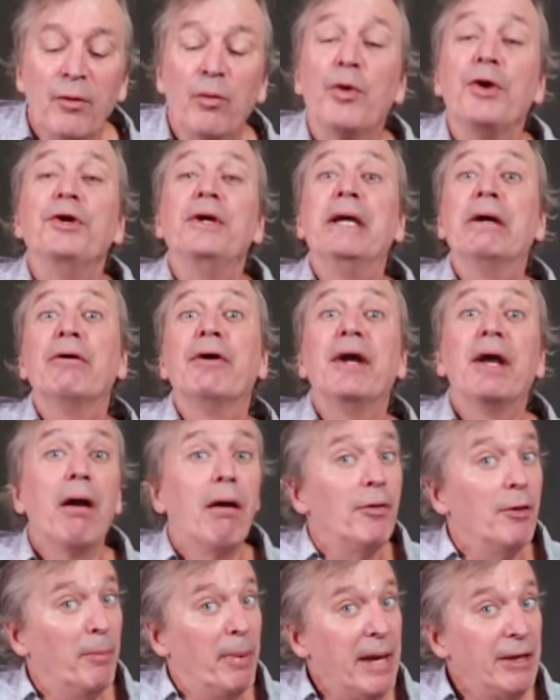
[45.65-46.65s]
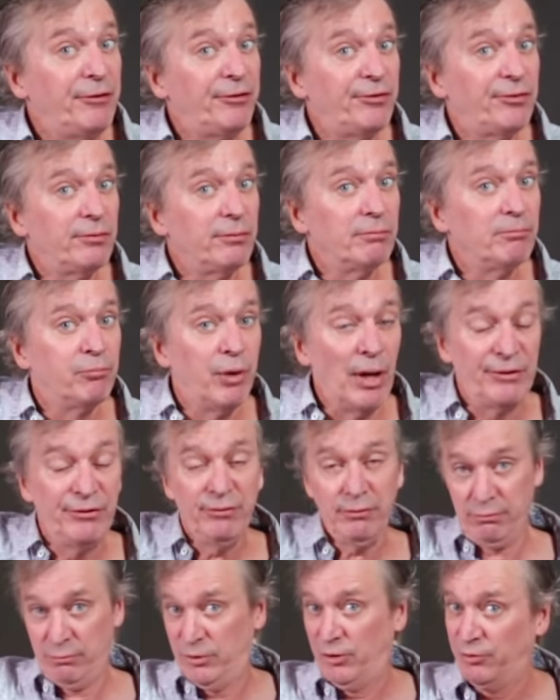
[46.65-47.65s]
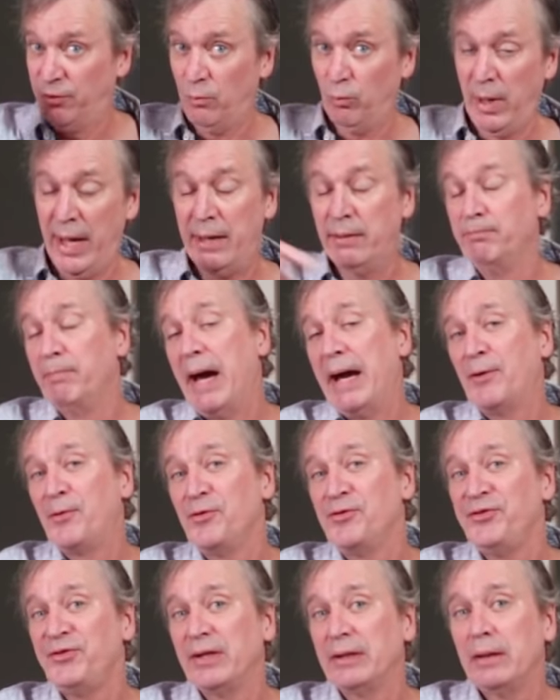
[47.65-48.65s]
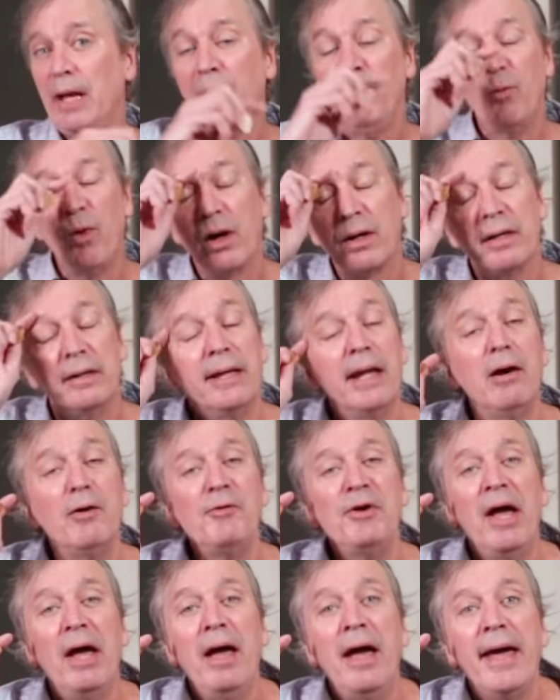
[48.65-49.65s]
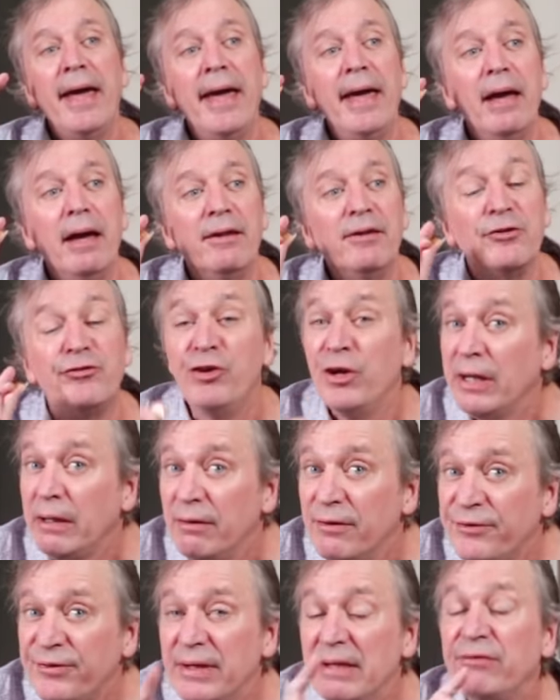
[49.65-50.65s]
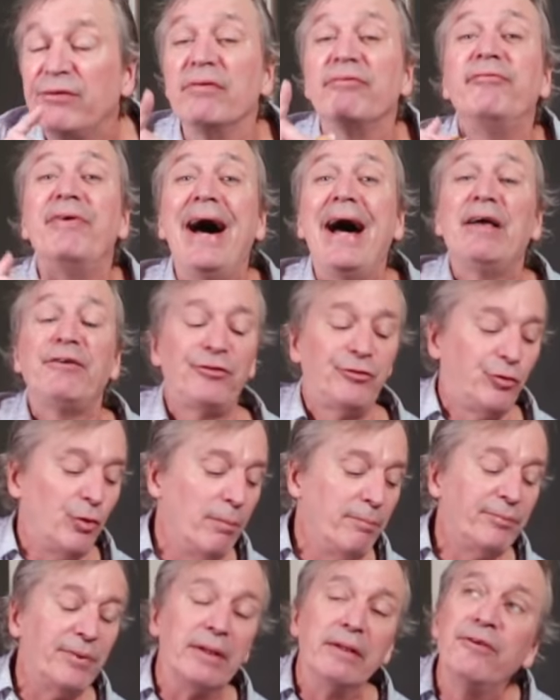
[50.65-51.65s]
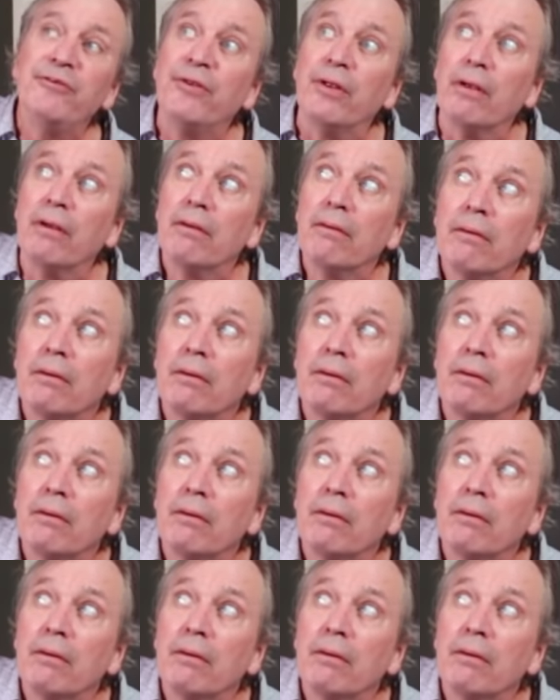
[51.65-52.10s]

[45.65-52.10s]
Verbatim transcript: where you're hearing the bass present, just heading backwards like that, walking down. And the chickas is the fast strum thing, this thing.